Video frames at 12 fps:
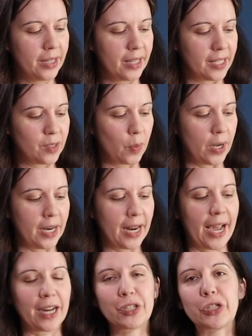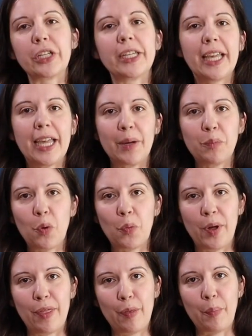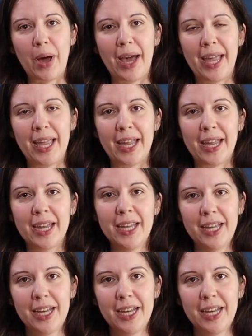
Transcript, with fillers: this one actually came with my